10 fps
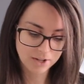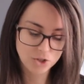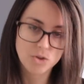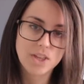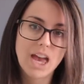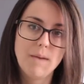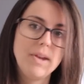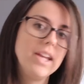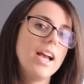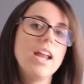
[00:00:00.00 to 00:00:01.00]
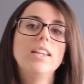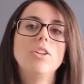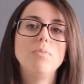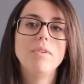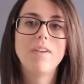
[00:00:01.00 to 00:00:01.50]
do the hemming and a
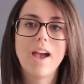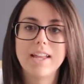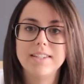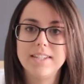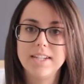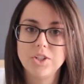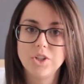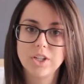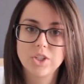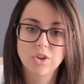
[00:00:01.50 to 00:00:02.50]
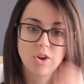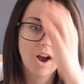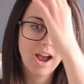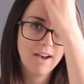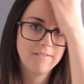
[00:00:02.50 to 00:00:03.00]
little bit of hand stitching, so
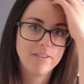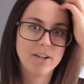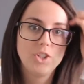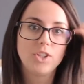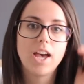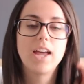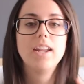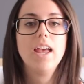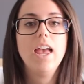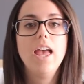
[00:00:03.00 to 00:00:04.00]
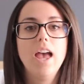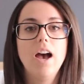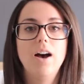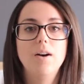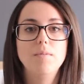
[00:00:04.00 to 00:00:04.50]
I have finished that
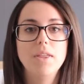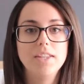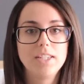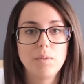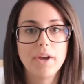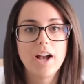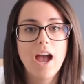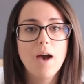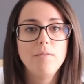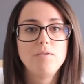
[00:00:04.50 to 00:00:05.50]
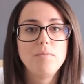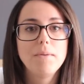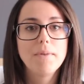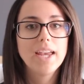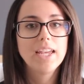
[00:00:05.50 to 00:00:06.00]
this week. I have
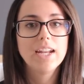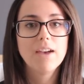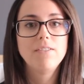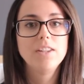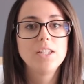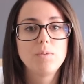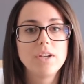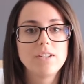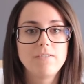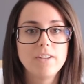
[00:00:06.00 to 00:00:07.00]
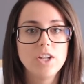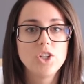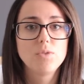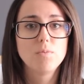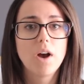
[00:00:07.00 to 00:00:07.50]
been making an effort this week to
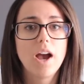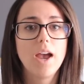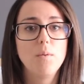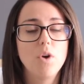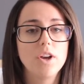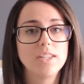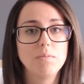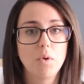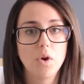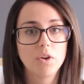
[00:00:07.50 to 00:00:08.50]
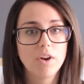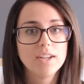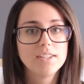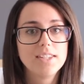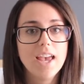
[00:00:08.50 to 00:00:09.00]
finish my works in
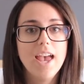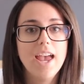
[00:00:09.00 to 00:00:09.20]
progress